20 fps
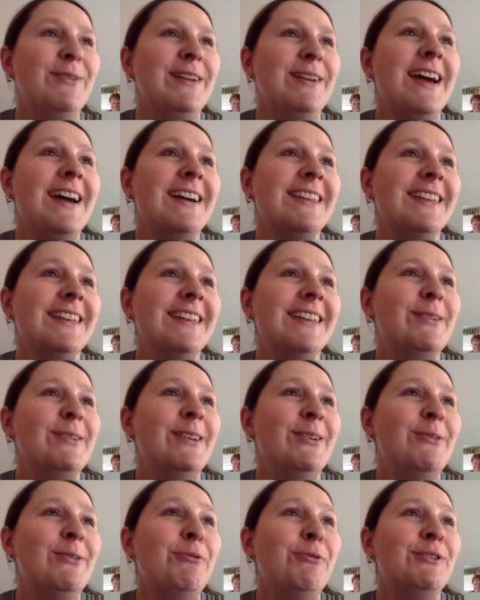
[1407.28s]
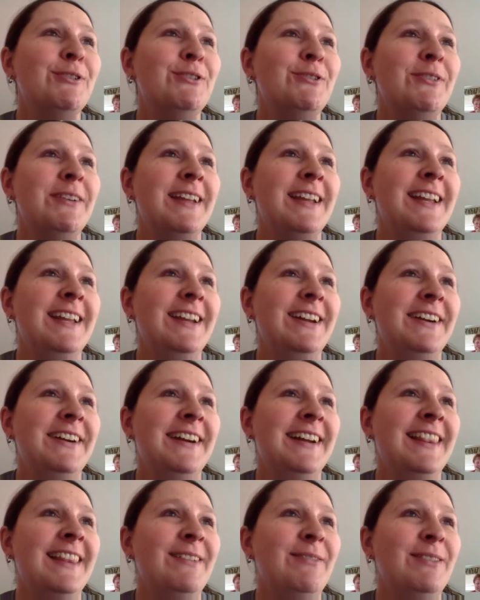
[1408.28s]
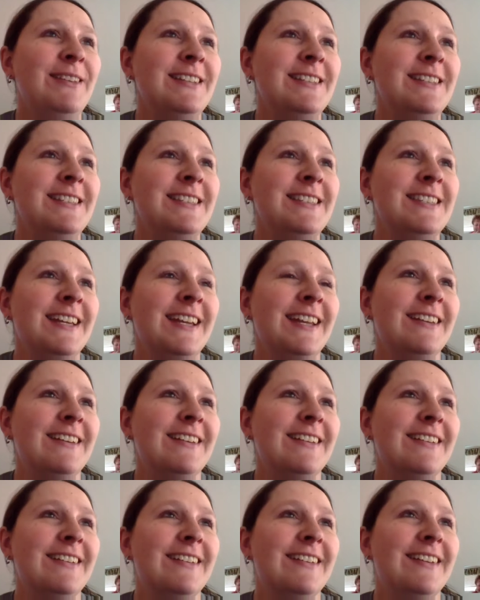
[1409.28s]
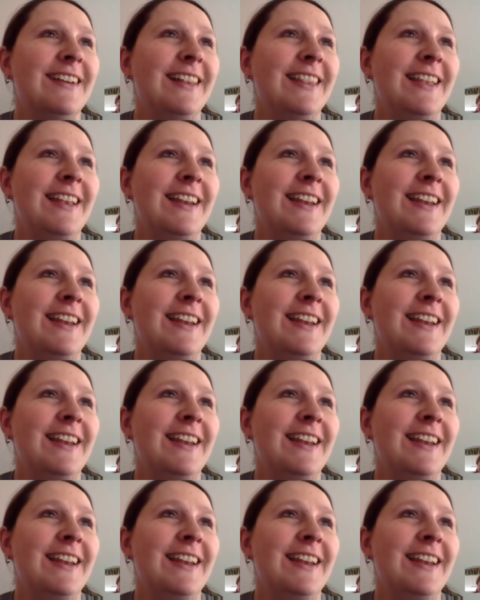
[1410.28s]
act like we know what we're doing here, and then when it's like, then